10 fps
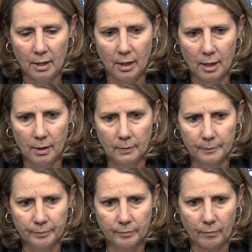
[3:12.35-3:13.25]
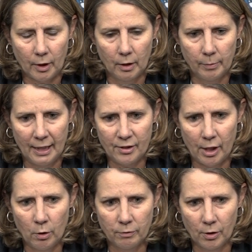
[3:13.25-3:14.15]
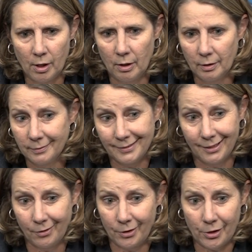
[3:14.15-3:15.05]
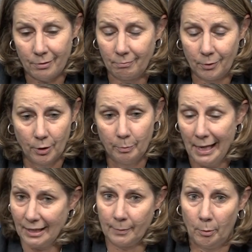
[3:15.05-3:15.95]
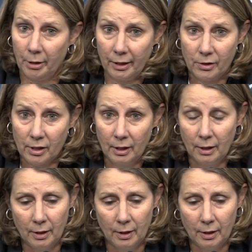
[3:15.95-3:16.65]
You know, but I'd say overall, you know, they're just good basketball players.